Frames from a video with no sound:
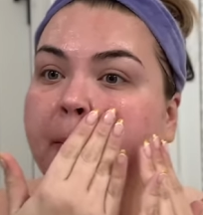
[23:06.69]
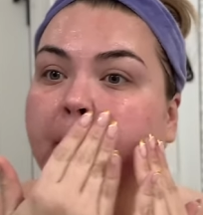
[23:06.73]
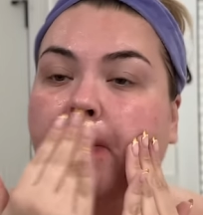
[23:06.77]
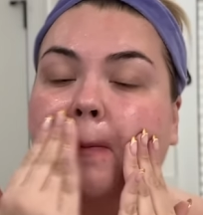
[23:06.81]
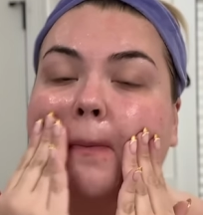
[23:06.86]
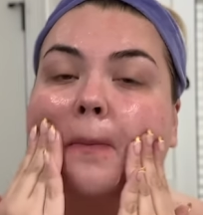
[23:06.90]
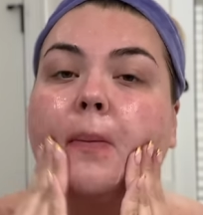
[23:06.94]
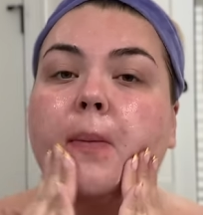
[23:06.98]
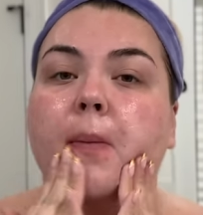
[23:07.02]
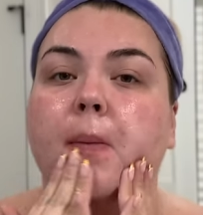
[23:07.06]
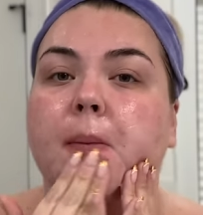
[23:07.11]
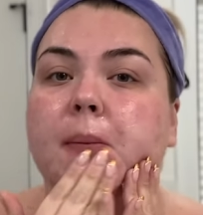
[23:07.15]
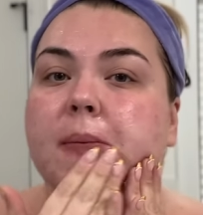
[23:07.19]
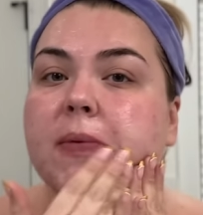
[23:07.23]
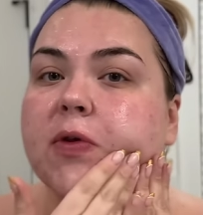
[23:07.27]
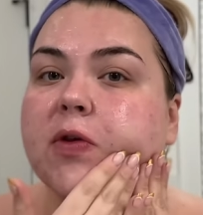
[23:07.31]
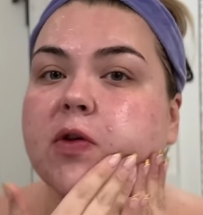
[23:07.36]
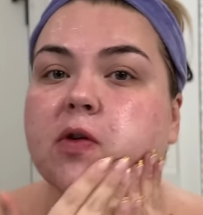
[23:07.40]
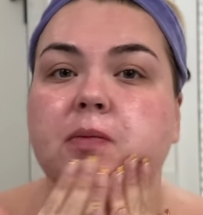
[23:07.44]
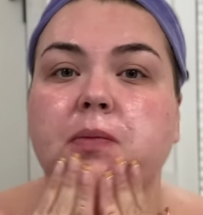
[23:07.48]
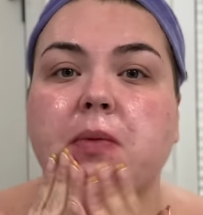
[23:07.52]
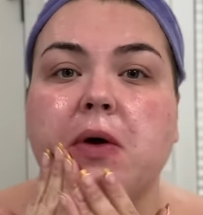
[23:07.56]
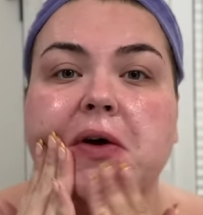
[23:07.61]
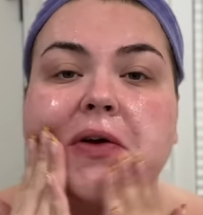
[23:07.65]
Mmm, it
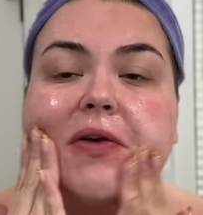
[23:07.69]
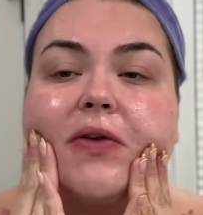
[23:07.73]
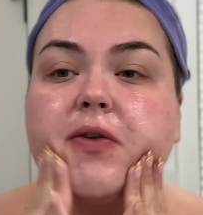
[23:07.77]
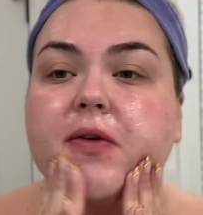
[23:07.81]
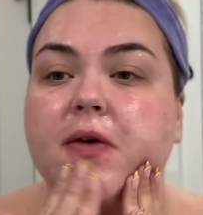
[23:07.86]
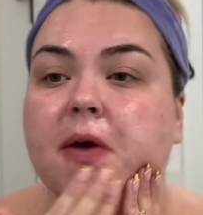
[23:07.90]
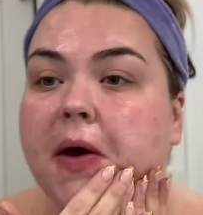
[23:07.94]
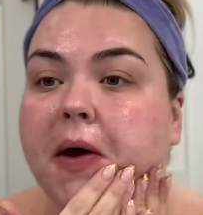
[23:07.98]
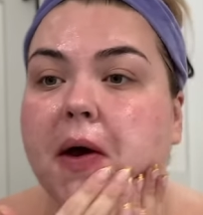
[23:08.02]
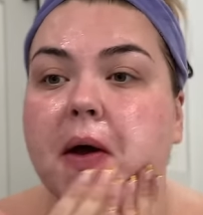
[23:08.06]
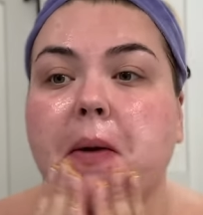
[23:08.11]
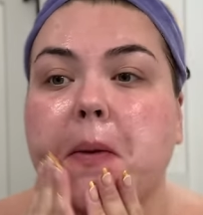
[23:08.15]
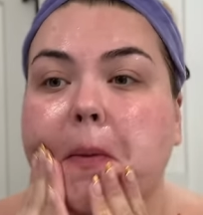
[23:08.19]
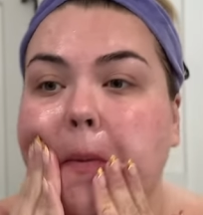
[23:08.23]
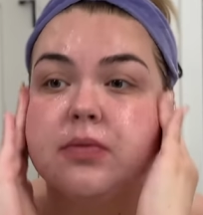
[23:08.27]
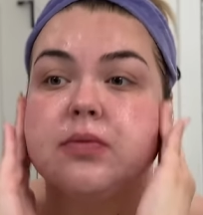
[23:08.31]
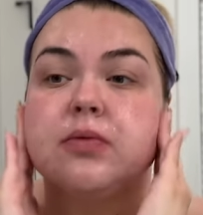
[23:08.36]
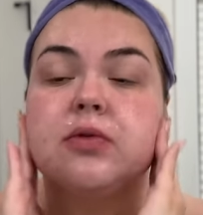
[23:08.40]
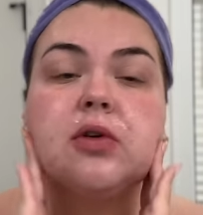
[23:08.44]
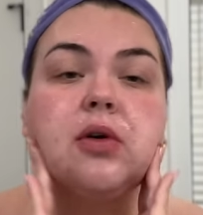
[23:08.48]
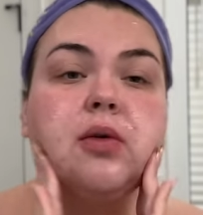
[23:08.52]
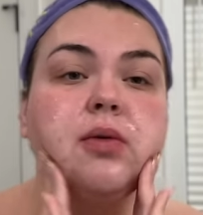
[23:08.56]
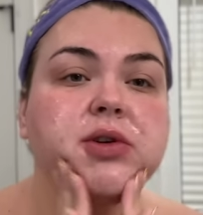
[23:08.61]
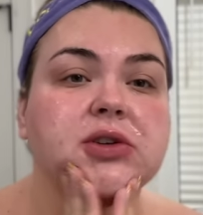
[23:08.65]
smells good.
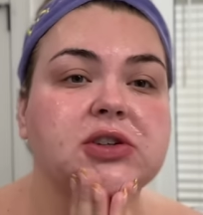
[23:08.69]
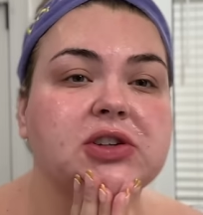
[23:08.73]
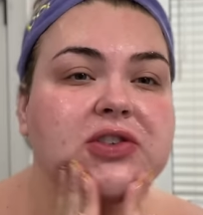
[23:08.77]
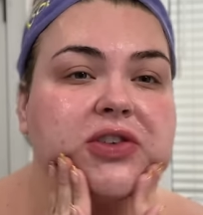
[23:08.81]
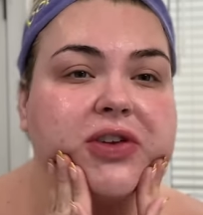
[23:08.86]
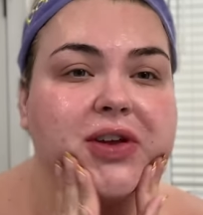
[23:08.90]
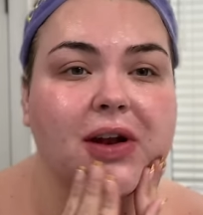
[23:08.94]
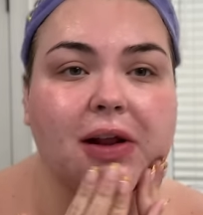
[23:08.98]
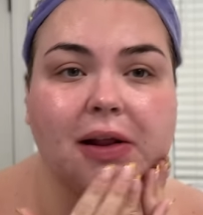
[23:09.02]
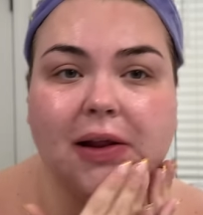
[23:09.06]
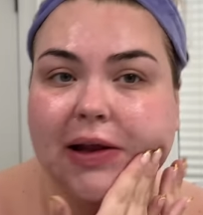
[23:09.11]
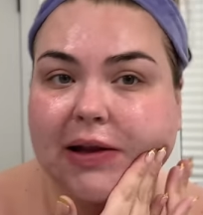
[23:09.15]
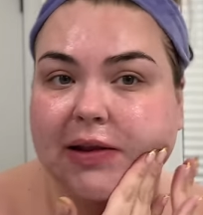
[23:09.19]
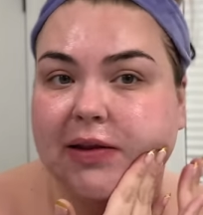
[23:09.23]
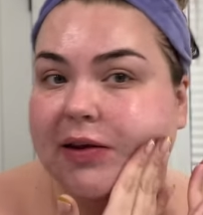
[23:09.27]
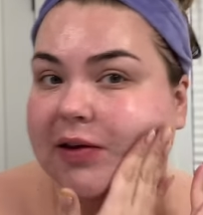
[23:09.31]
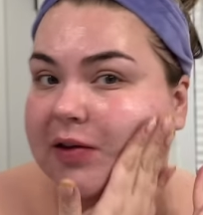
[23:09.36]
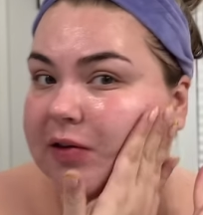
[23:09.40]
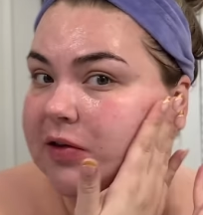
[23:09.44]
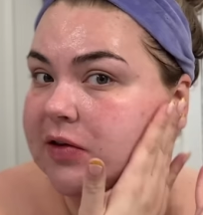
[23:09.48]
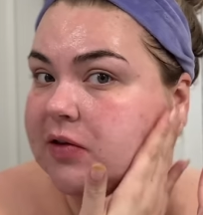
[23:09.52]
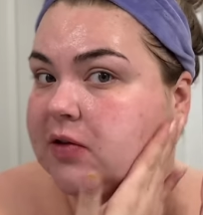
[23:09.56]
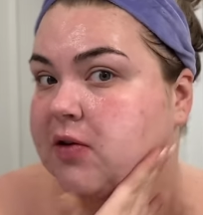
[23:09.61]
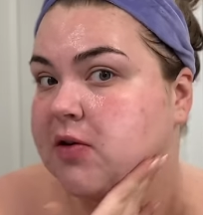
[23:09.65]
So we're just gonna let
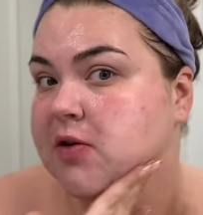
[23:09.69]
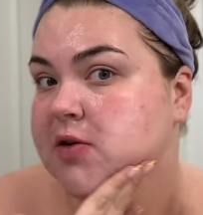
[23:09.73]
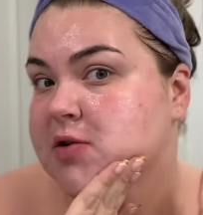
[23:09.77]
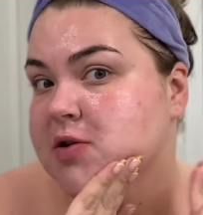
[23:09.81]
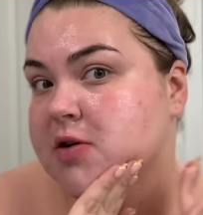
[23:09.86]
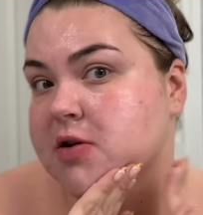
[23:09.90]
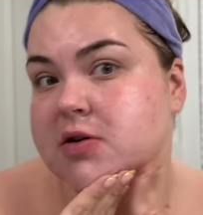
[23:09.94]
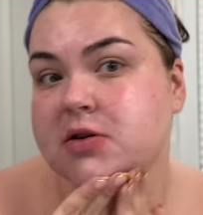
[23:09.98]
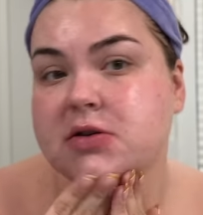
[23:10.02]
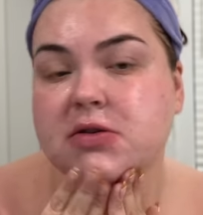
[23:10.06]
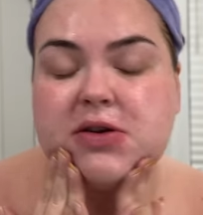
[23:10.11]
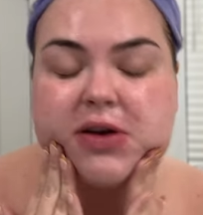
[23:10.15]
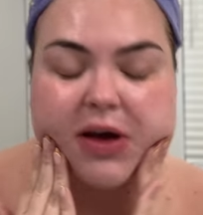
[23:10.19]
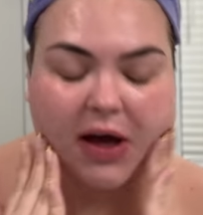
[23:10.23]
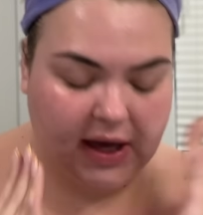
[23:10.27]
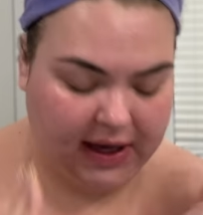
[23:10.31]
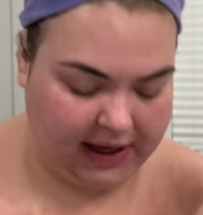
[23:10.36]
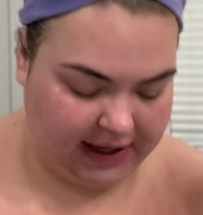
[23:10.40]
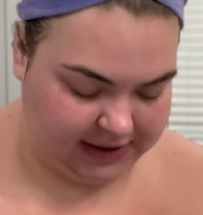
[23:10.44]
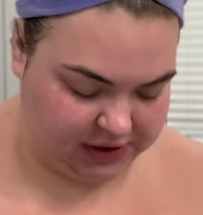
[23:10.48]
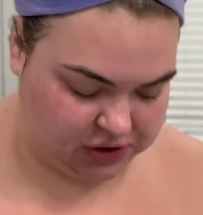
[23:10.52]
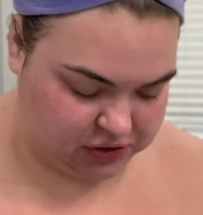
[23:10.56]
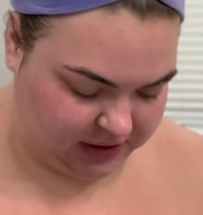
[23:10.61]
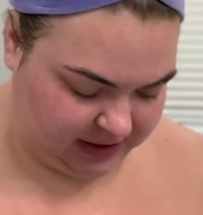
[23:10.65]
this
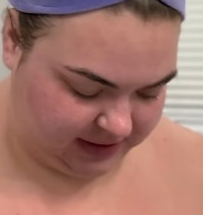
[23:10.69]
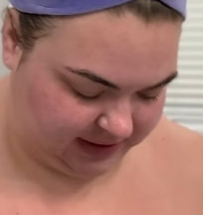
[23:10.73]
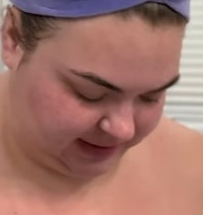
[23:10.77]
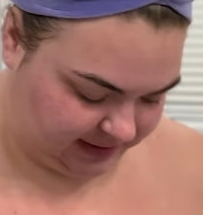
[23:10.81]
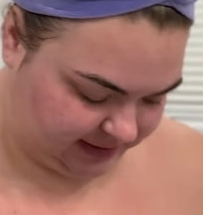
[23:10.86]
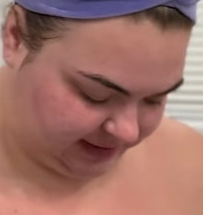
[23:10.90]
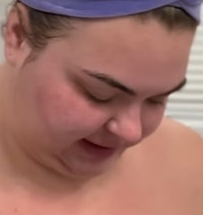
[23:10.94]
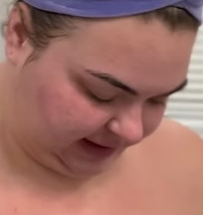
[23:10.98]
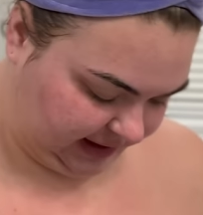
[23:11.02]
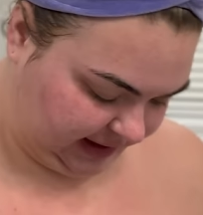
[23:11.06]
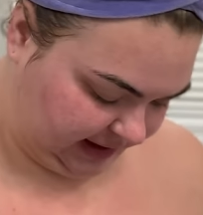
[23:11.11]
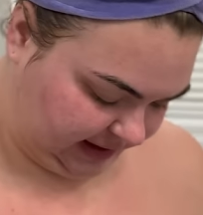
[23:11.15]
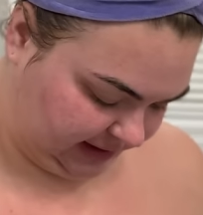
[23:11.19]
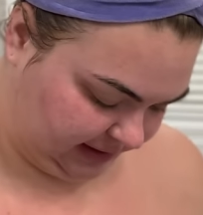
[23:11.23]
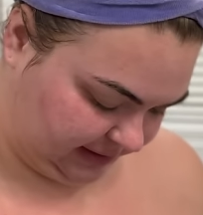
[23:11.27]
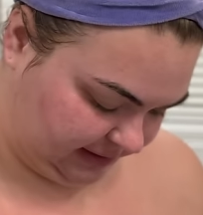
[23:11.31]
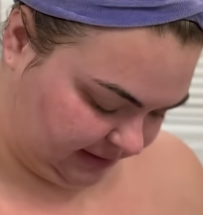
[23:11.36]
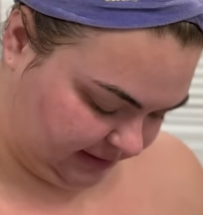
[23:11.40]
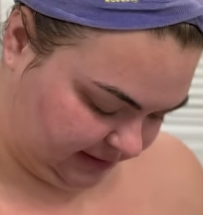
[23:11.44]
hydrate the skin.